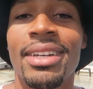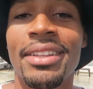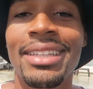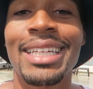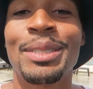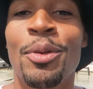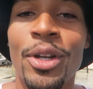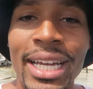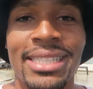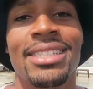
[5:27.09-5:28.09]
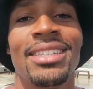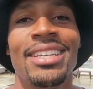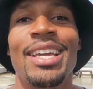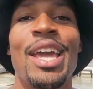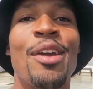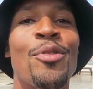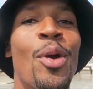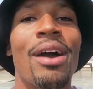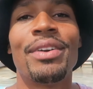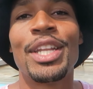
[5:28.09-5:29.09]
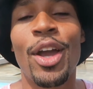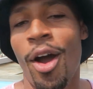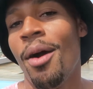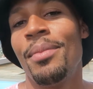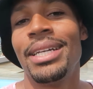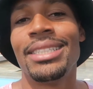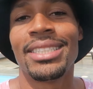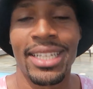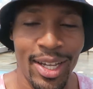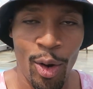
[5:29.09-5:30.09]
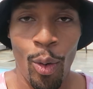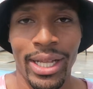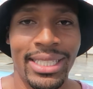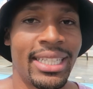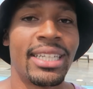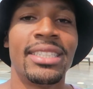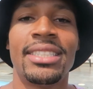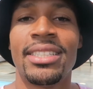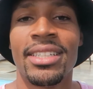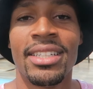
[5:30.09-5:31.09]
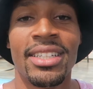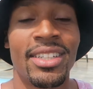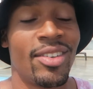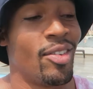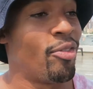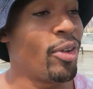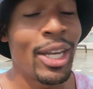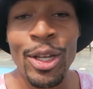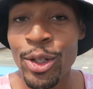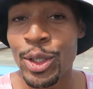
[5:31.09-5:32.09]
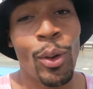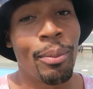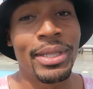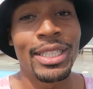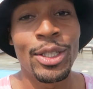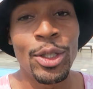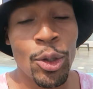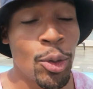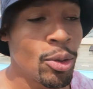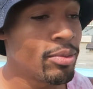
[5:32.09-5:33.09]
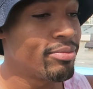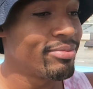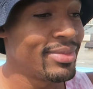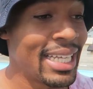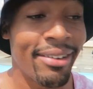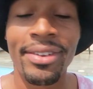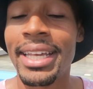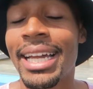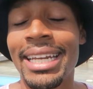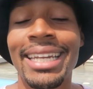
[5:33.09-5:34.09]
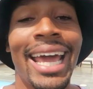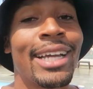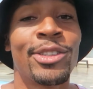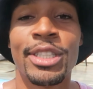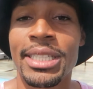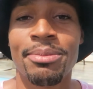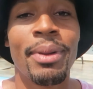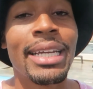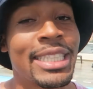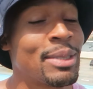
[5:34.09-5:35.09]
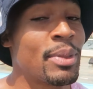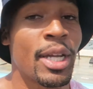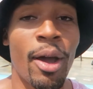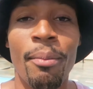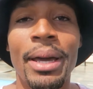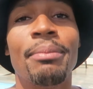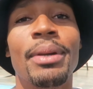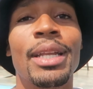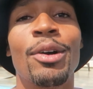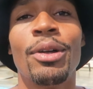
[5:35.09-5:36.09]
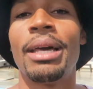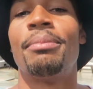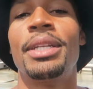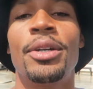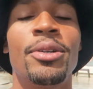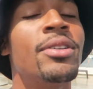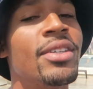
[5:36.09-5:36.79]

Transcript: I think that's about it. If you have any comments, questions, videos you want me to do, definitely connect or just message me, comment below, let me know.